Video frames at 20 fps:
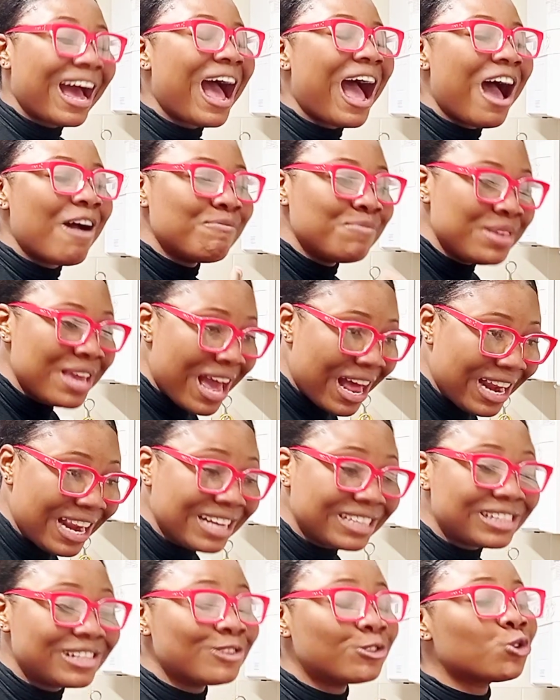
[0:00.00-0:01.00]
I'm here
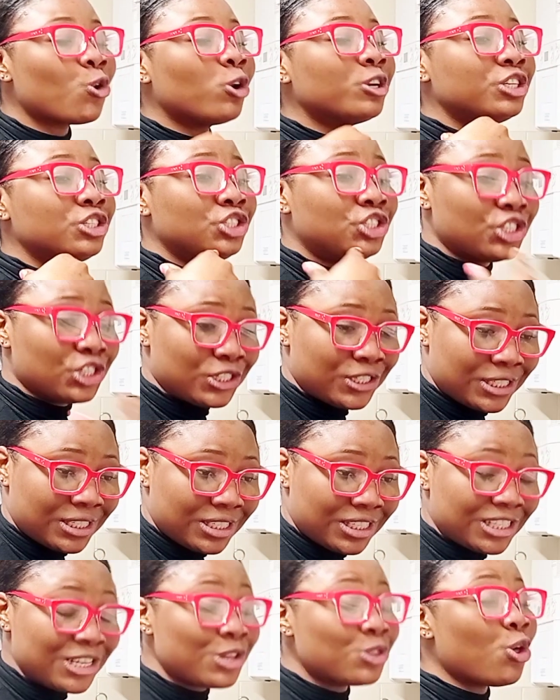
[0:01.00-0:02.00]
listening to all the gists,
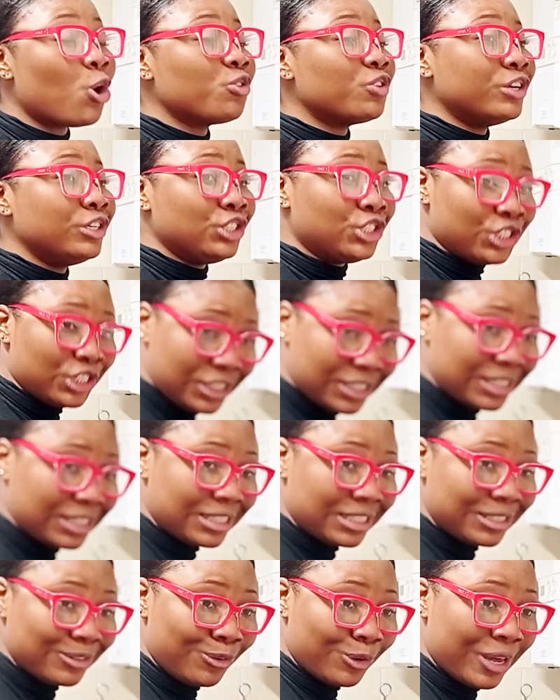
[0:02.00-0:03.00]
seeing all the
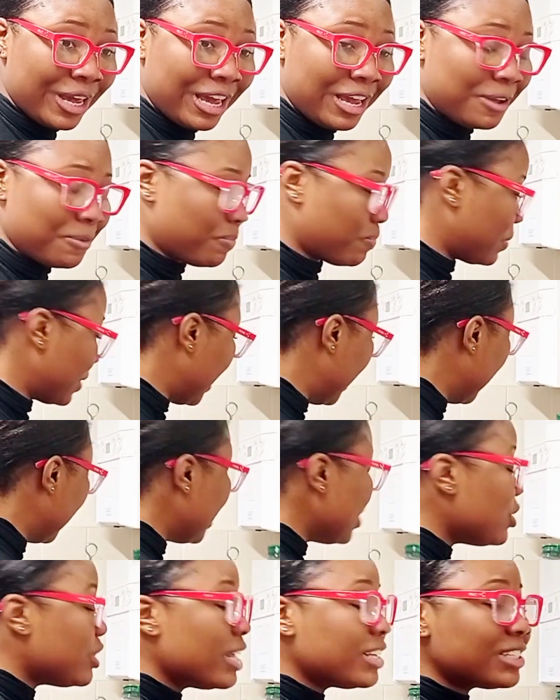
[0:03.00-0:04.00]
gists, okay?
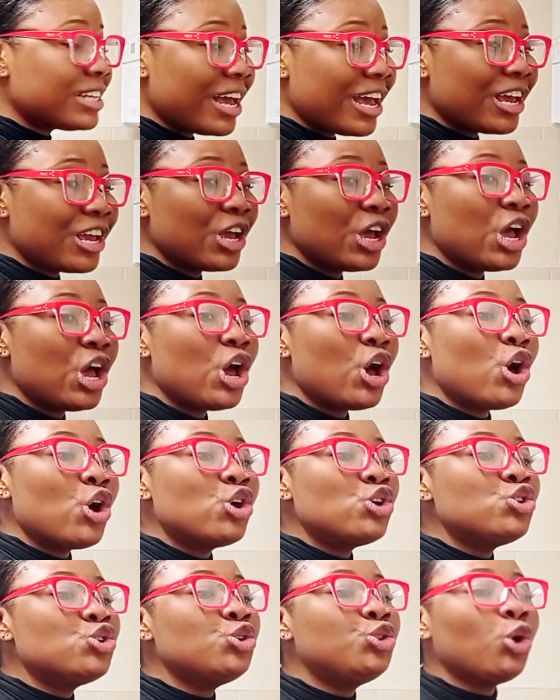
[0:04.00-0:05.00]
They say
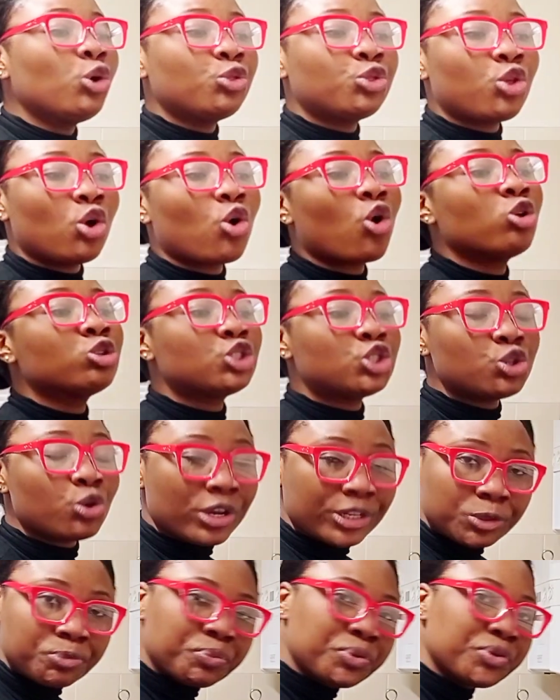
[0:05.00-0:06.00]
you don't talk until you
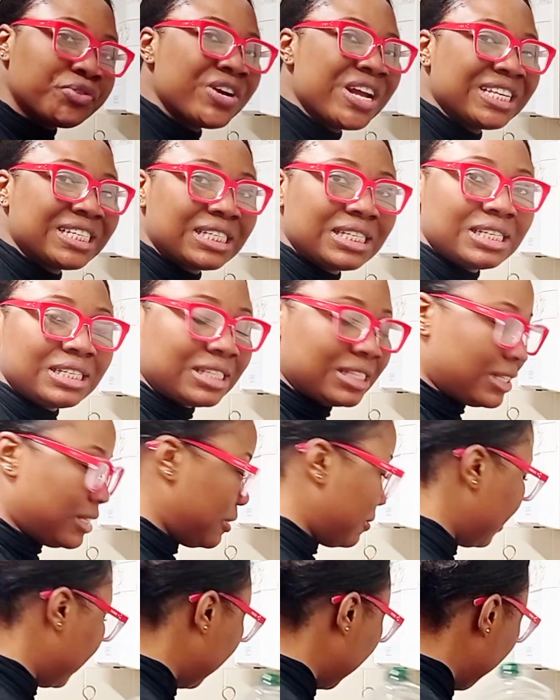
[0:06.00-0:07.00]
experience it.
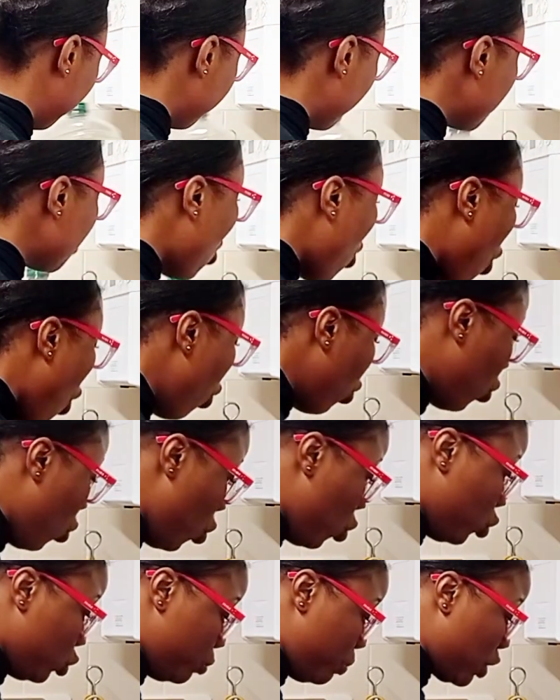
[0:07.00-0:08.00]
For your own
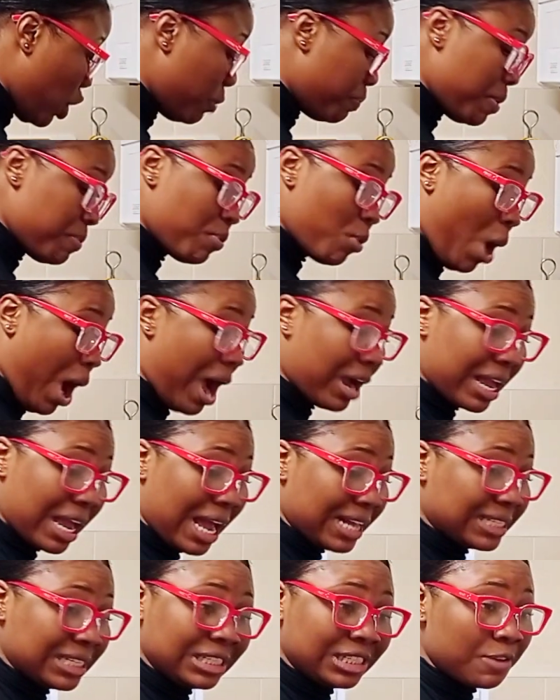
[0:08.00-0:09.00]
good, because people are
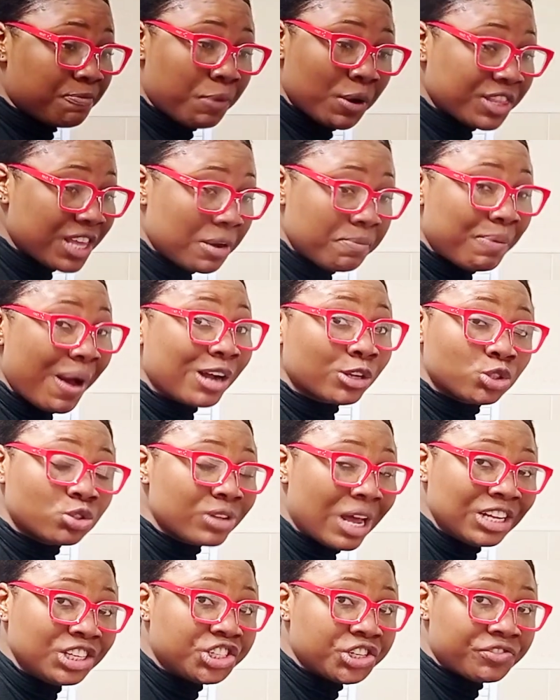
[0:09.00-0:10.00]
getting deported back to
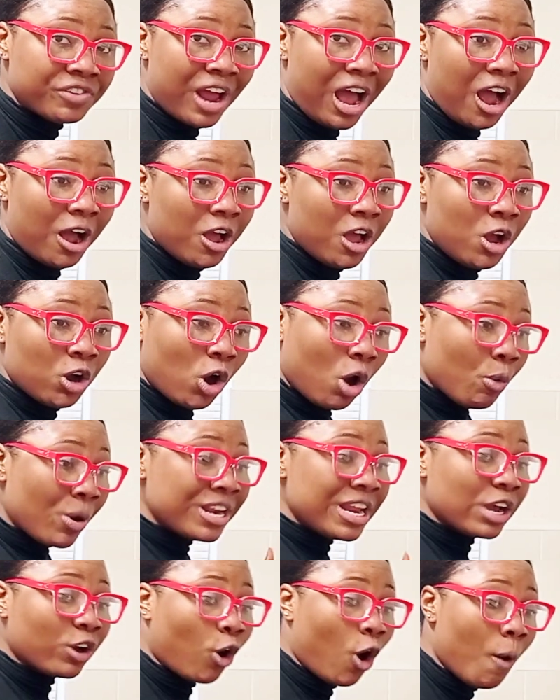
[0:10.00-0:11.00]
Nigeria. Because when
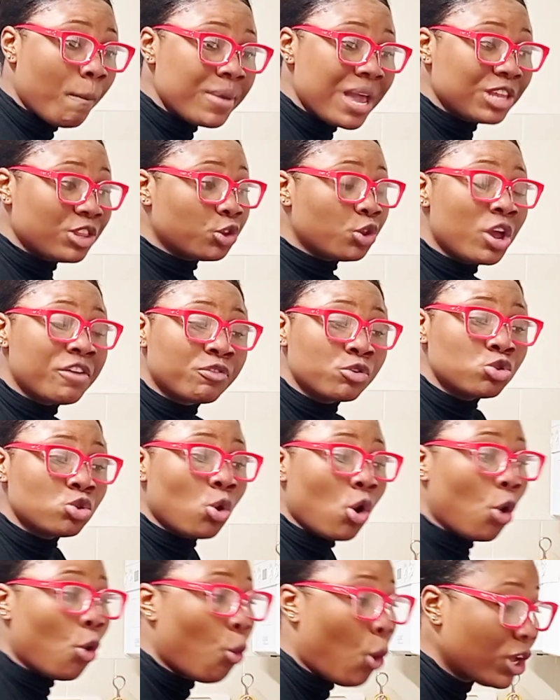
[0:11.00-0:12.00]
they come here, they don't even
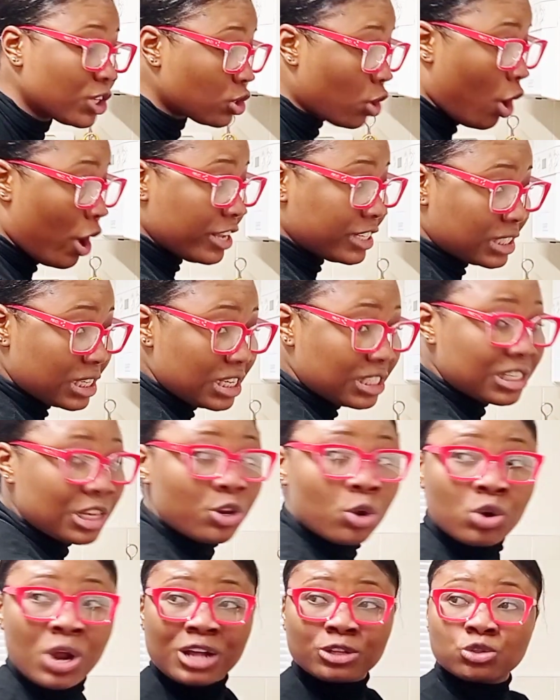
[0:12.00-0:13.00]
know what OIS is. They
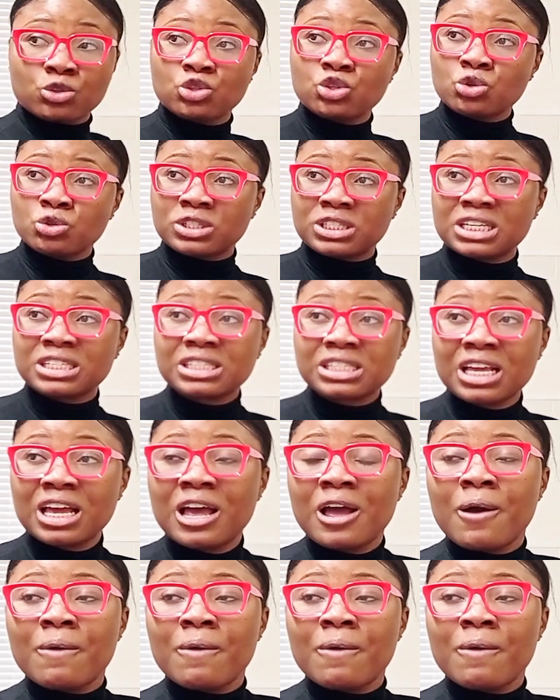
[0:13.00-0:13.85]
don't know how to use this.